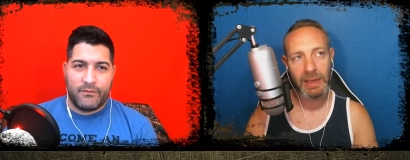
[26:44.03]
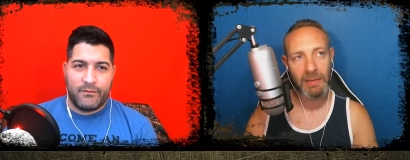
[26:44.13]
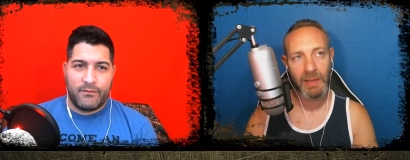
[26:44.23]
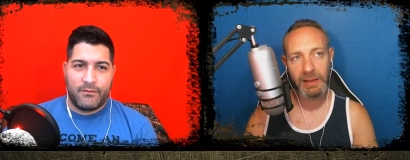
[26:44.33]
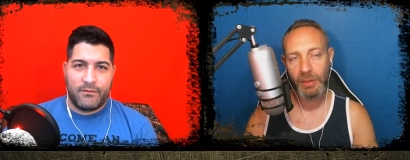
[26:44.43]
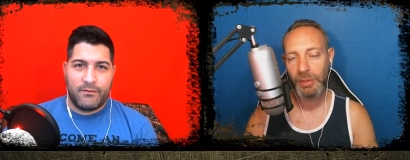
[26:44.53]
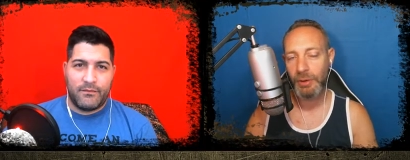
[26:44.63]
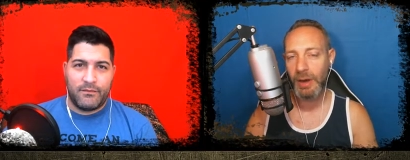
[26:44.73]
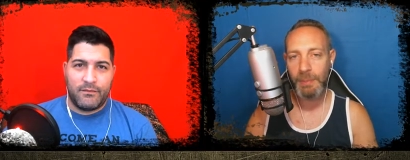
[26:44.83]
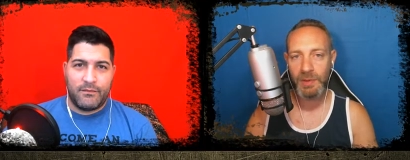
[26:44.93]
Speaker 1: in the
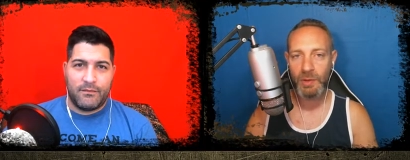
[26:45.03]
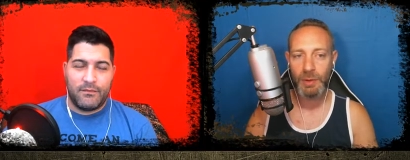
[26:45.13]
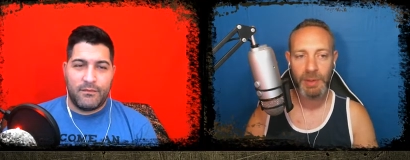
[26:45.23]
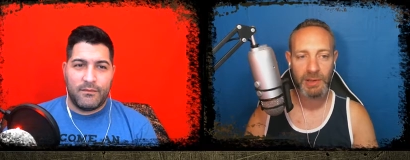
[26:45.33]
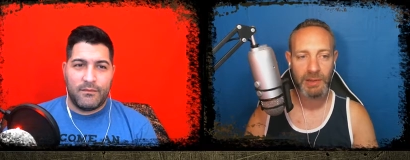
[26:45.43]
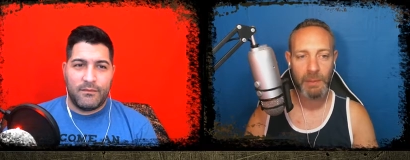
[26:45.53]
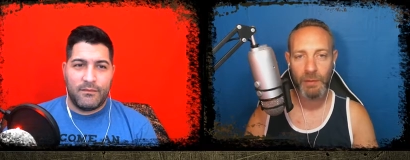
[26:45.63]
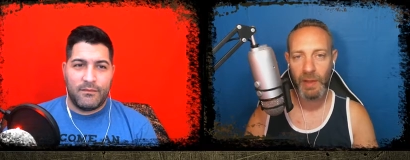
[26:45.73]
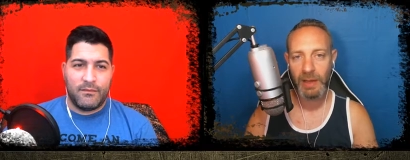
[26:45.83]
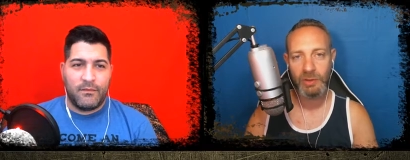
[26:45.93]
3rd episode. It picks
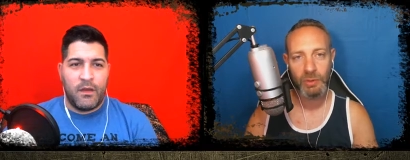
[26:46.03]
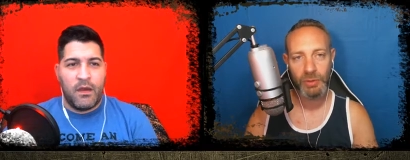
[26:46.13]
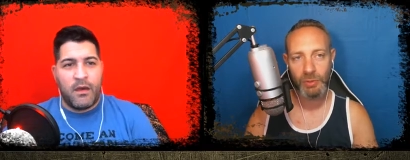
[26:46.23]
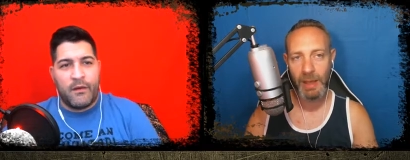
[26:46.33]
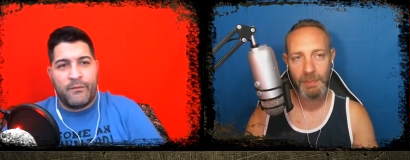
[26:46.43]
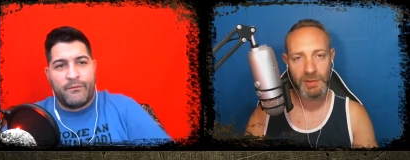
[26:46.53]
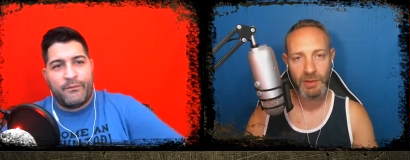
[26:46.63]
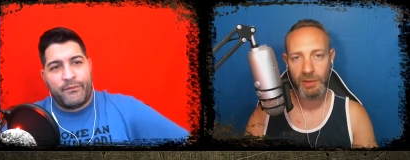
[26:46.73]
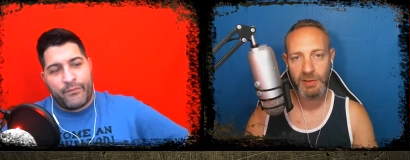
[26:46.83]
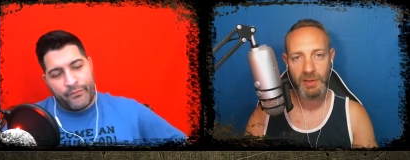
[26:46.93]
up for like 2 or 3
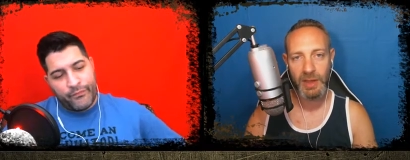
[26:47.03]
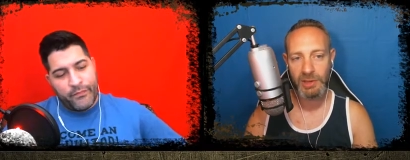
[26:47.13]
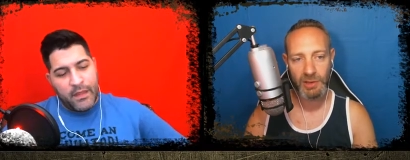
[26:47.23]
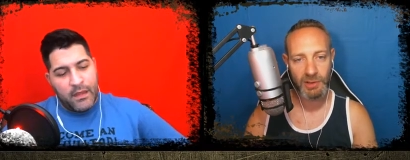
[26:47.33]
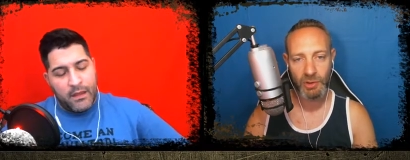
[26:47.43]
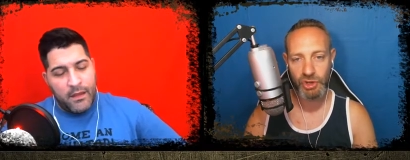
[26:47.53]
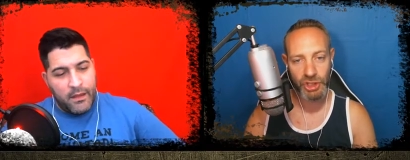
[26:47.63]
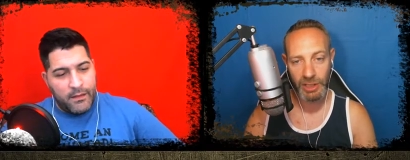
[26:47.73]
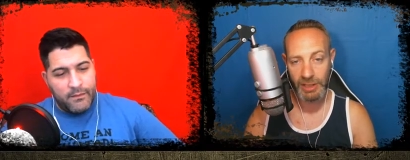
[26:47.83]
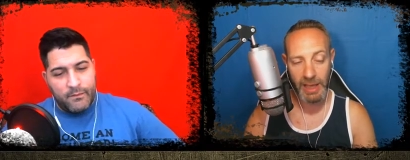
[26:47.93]
episodes, and then it just goes
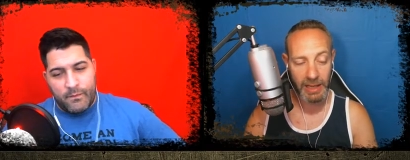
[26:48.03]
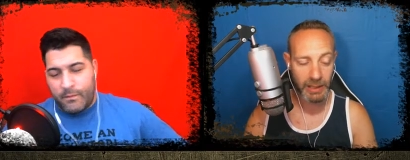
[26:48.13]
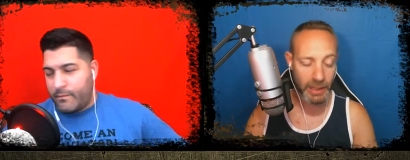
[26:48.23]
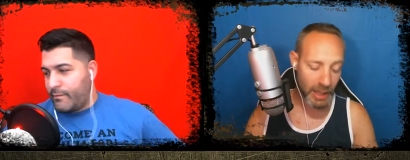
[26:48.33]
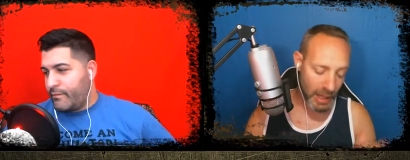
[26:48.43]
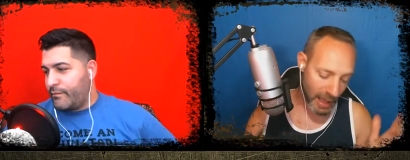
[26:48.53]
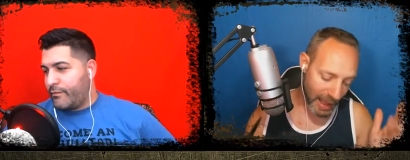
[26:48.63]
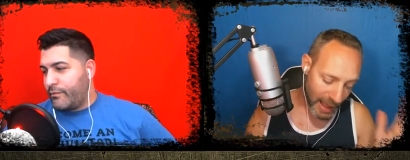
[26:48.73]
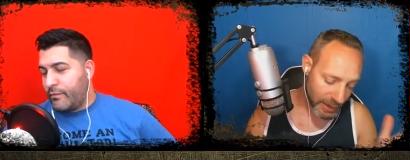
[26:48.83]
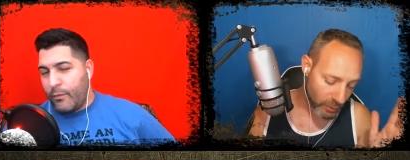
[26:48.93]
shit again.
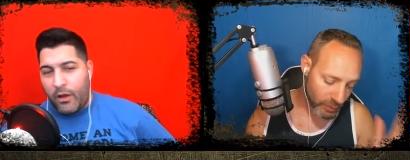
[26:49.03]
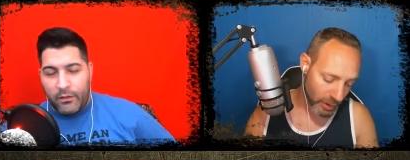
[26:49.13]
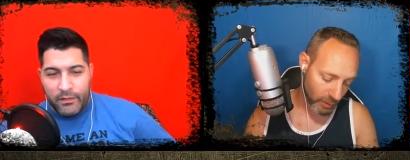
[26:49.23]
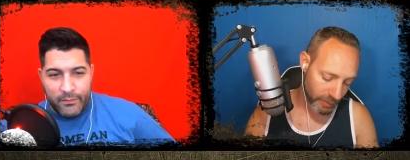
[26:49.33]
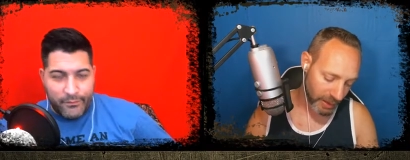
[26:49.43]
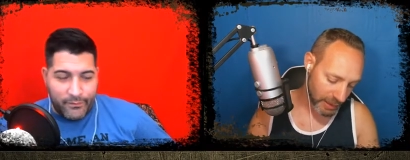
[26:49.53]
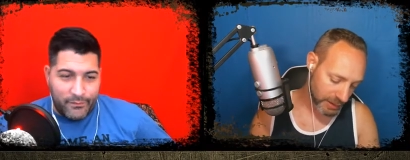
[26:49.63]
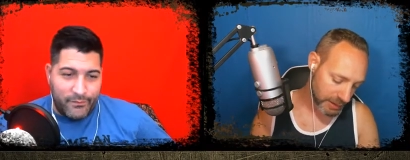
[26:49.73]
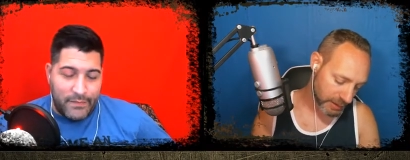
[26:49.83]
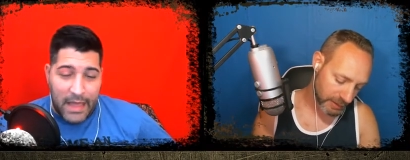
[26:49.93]
I don't know,
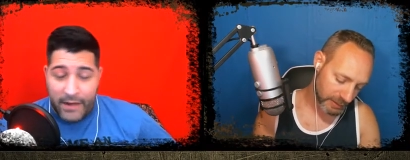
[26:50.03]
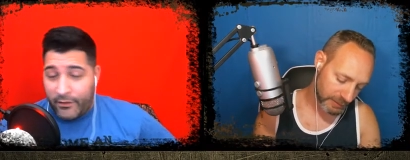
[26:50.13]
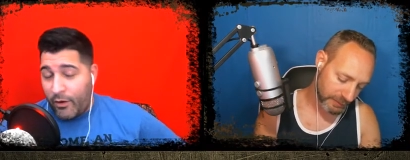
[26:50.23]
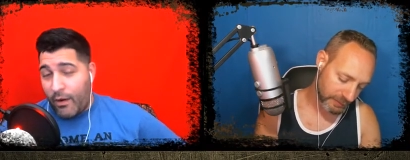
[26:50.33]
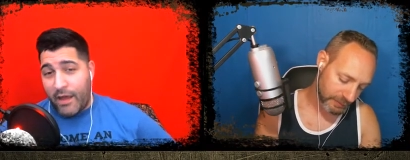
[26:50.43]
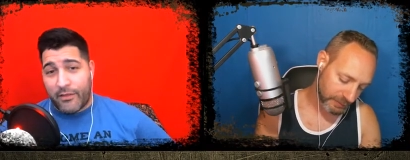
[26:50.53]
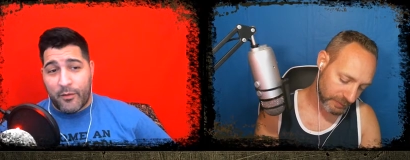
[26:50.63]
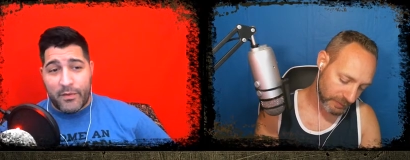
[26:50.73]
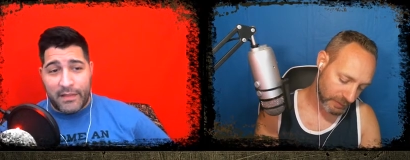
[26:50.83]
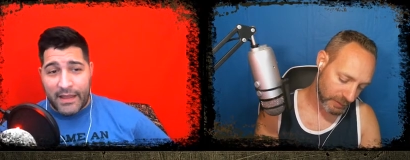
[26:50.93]
man.
Speaker 2: I don't know either.
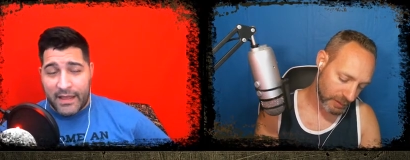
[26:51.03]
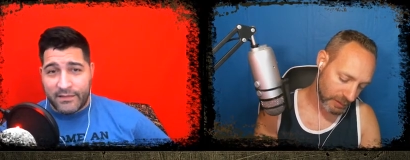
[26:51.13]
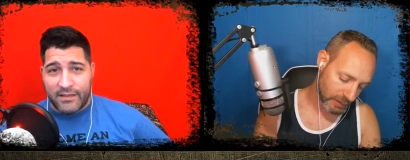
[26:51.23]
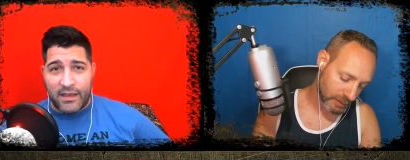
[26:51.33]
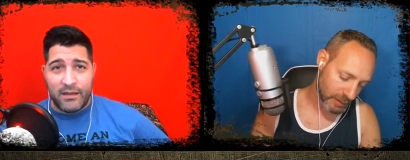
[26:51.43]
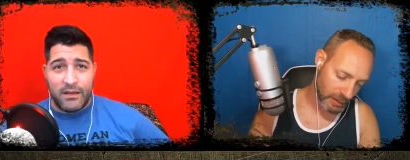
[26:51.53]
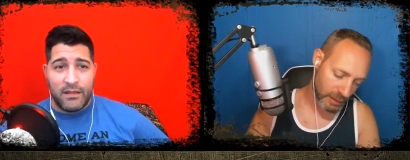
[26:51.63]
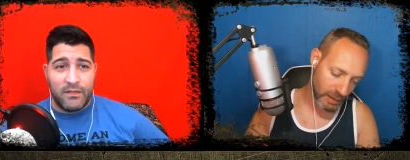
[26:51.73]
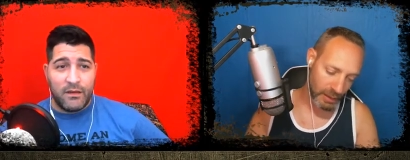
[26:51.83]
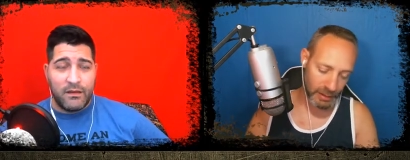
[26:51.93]
But like I said
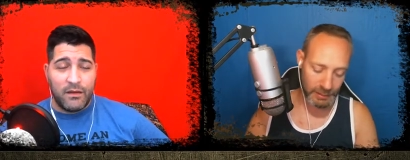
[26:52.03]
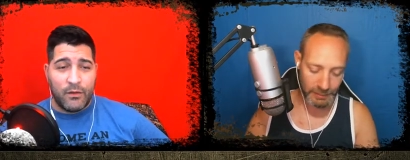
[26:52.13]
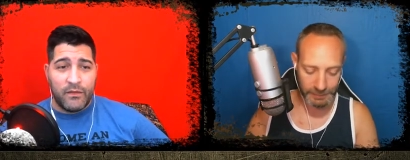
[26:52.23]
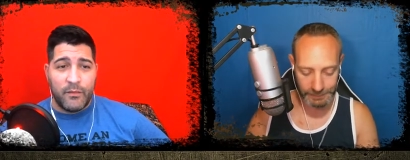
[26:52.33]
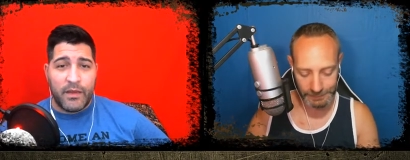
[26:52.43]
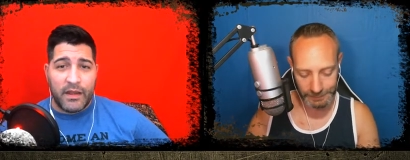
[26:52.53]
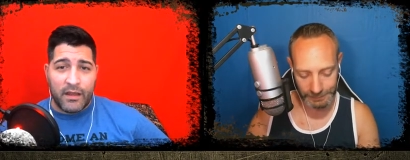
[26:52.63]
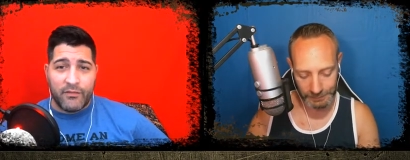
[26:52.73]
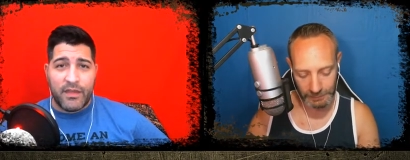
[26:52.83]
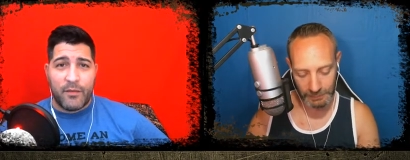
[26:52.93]
in the beginning
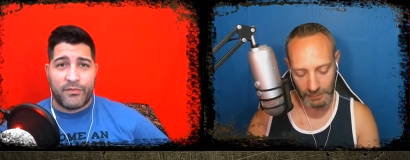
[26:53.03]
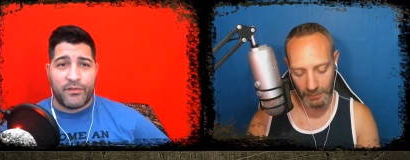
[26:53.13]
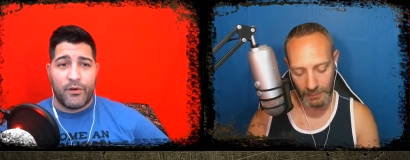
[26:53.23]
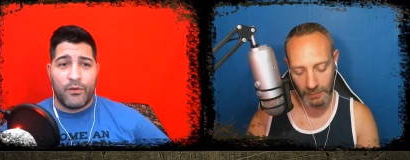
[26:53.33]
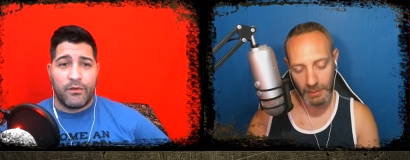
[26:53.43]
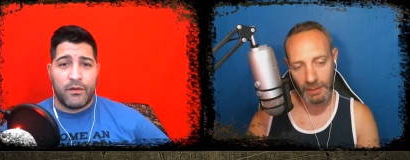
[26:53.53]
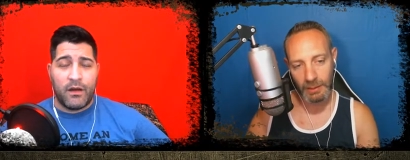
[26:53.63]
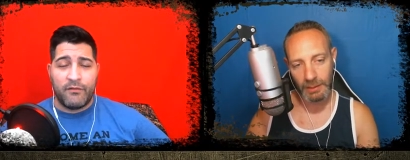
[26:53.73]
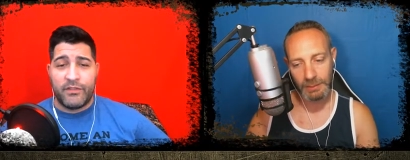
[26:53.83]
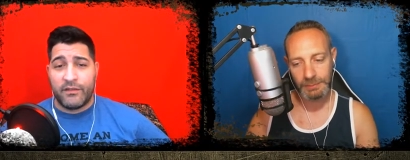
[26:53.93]
of the episode
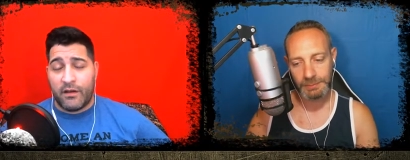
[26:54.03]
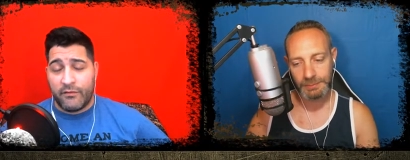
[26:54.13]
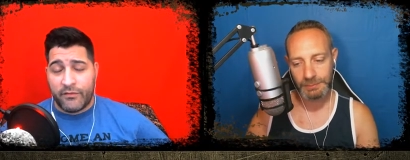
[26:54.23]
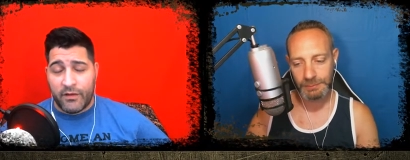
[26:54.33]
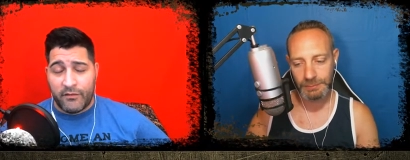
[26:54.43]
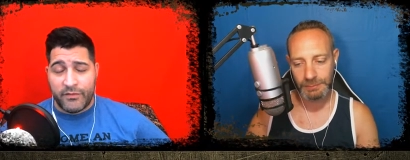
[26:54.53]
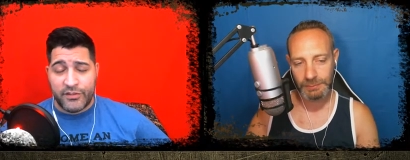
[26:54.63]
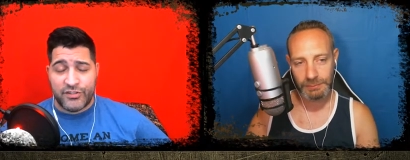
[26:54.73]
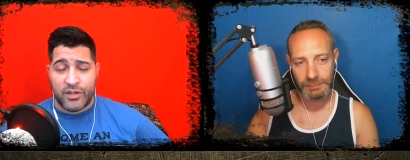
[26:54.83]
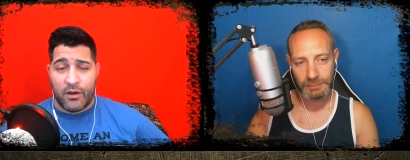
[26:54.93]
of this
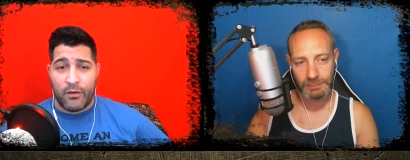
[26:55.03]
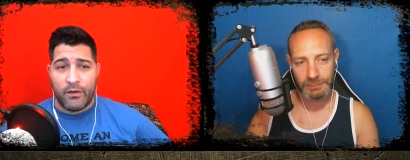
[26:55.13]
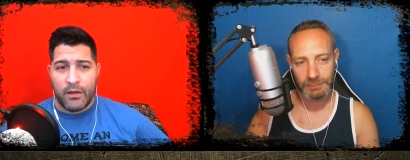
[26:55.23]
show,